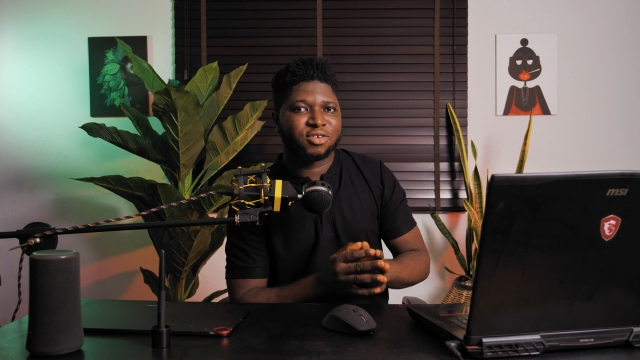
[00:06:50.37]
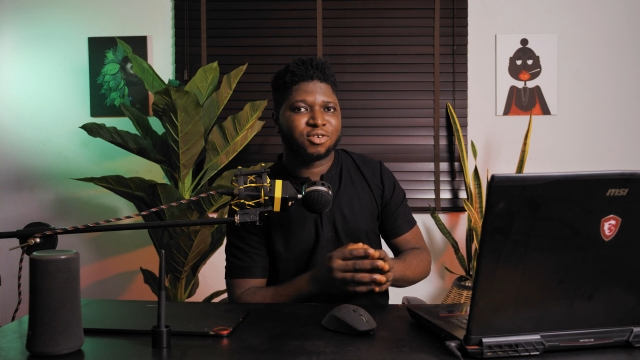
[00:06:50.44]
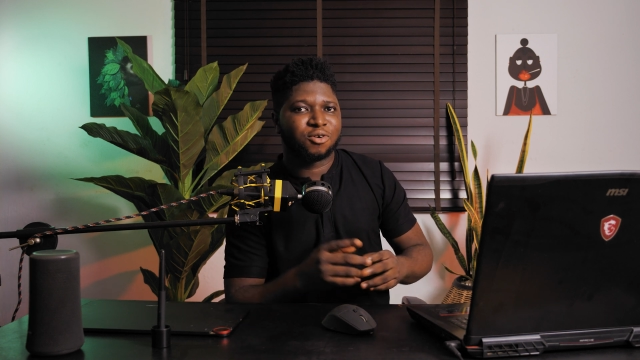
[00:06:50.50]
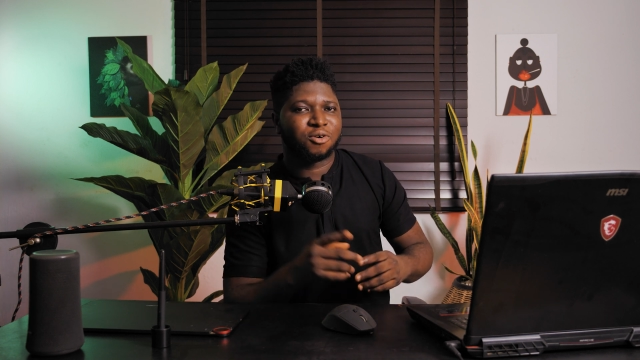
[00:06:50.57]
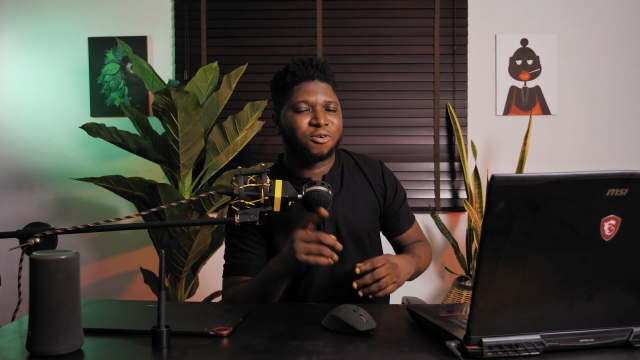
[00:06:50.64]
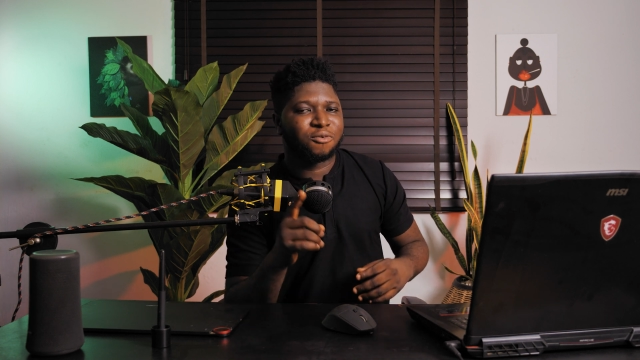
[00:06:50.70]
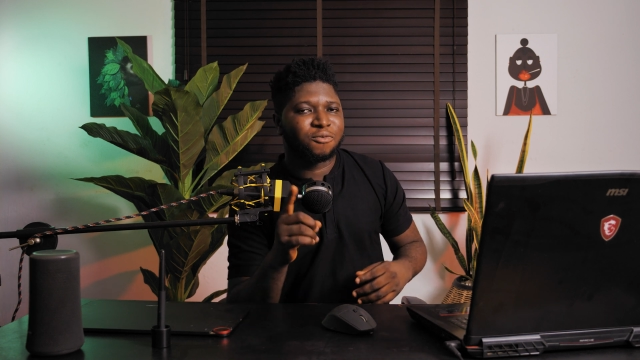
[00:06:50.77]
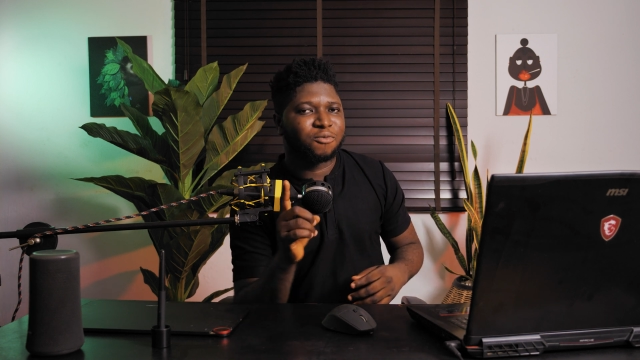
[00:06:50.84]

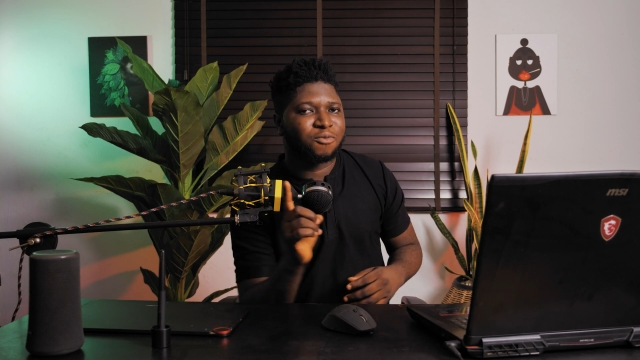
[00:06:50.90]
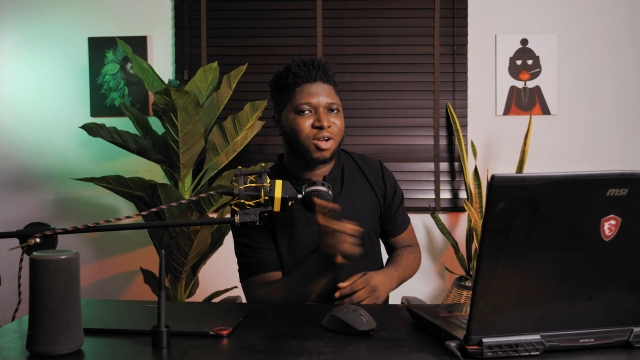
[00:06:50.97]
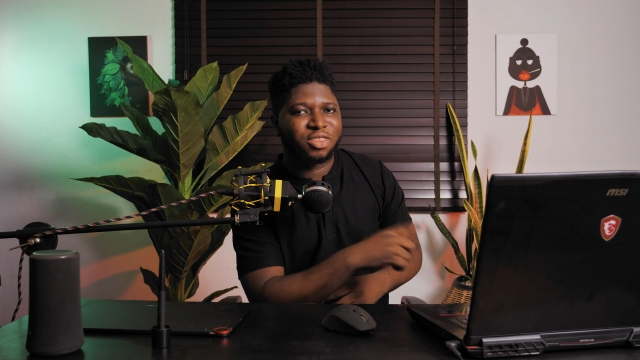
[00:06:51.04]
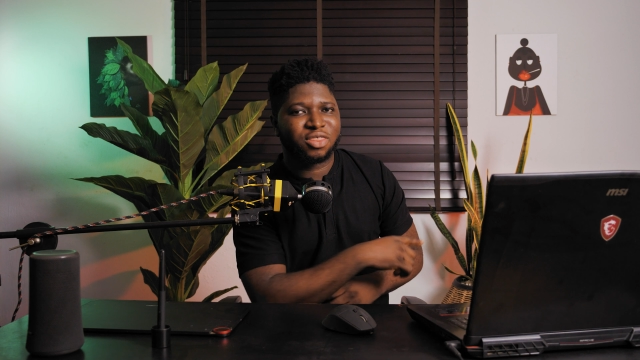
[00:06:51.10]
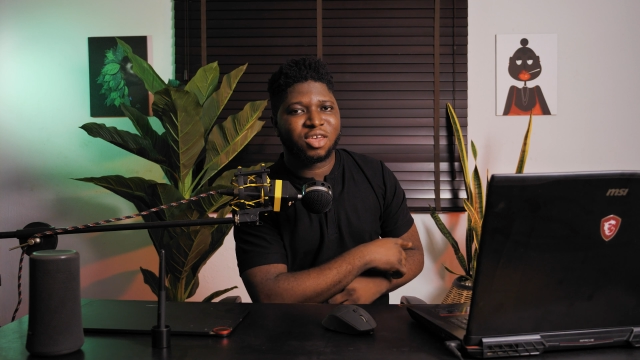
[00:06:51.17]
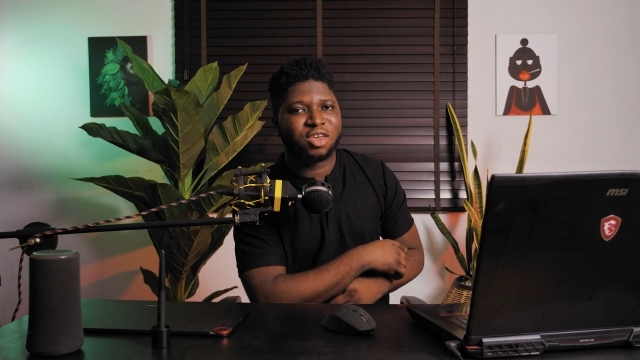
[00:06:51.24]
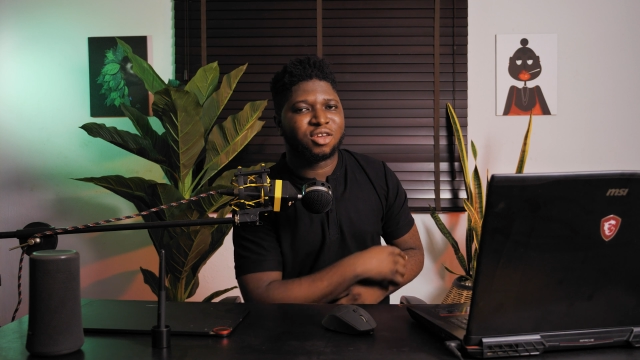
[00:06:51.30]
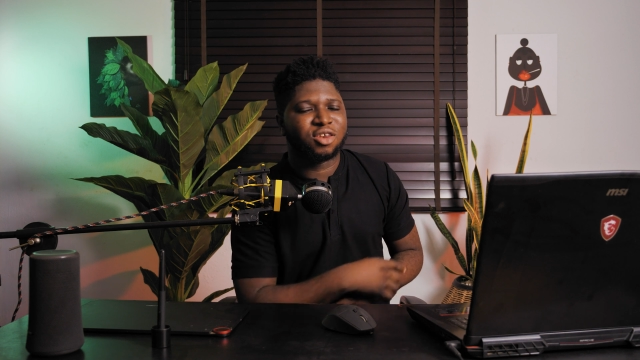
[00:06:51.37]
So
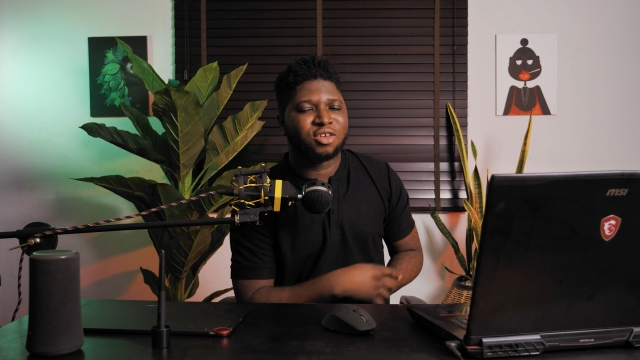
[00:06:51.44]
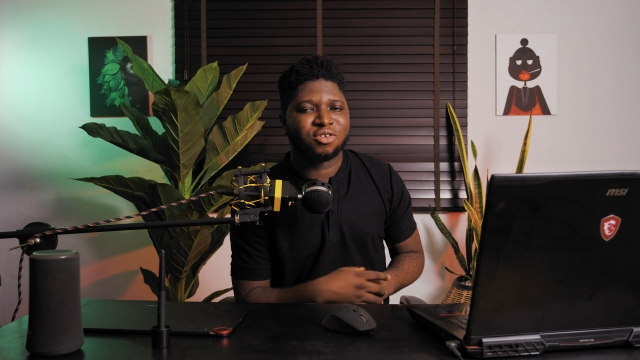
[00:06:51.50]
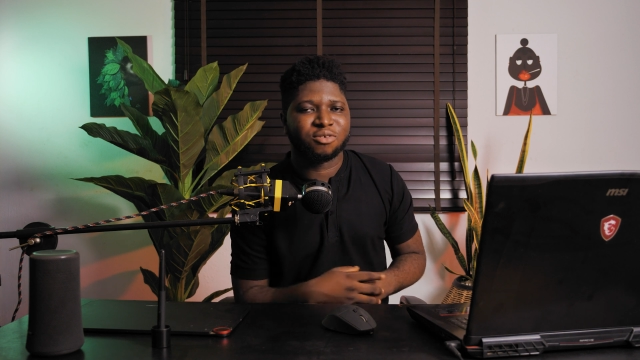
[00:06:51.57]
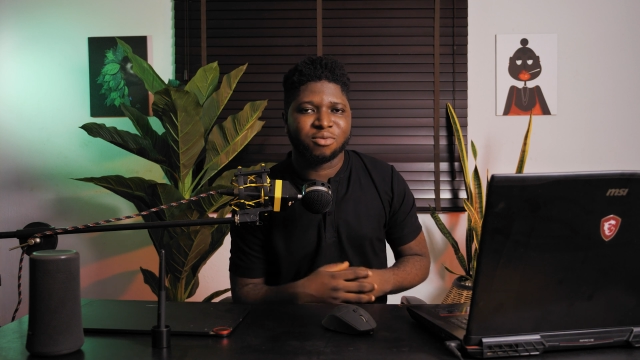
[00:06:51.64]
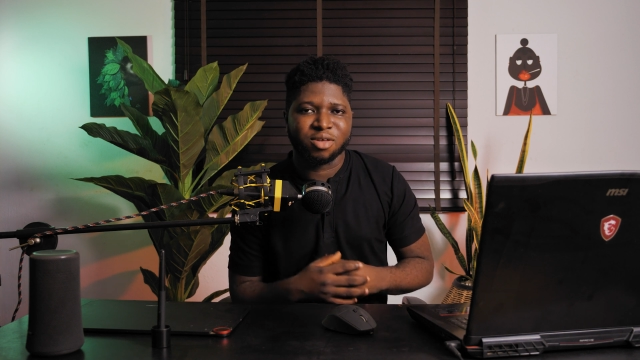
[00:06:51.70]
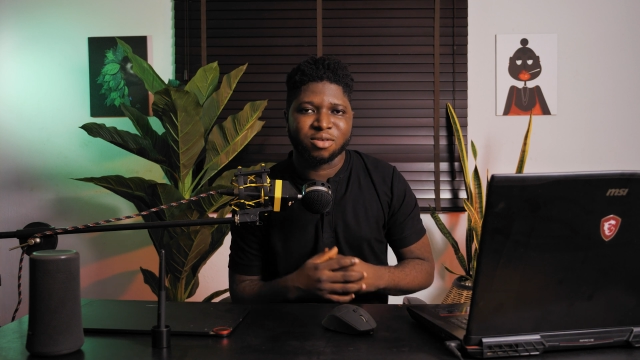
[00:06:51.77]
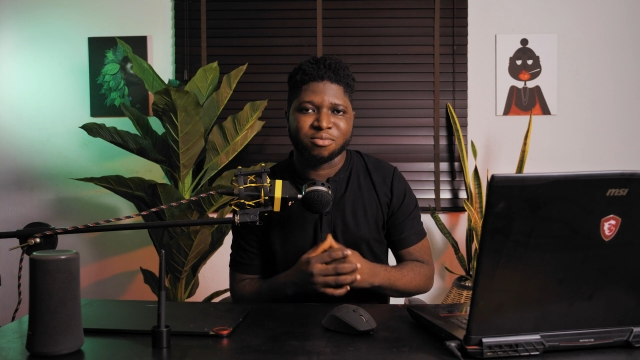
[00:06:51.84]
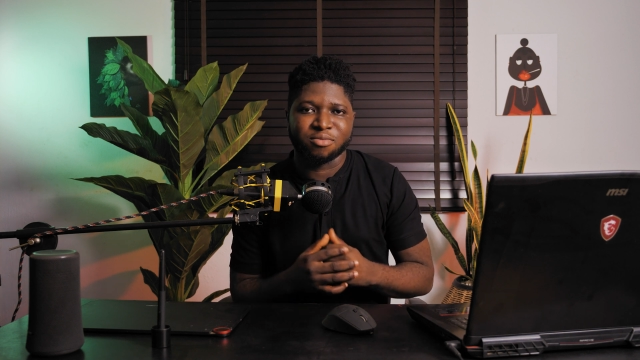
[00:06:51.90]
one thing you need
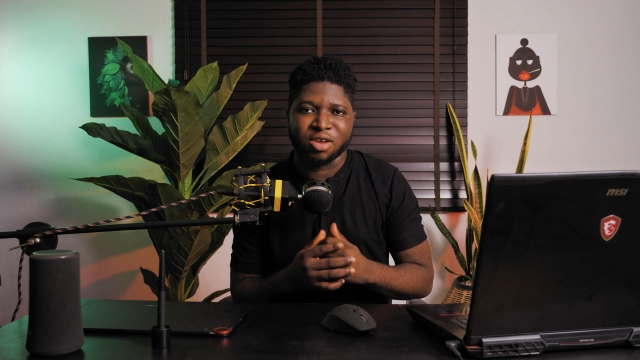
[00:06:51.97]
to re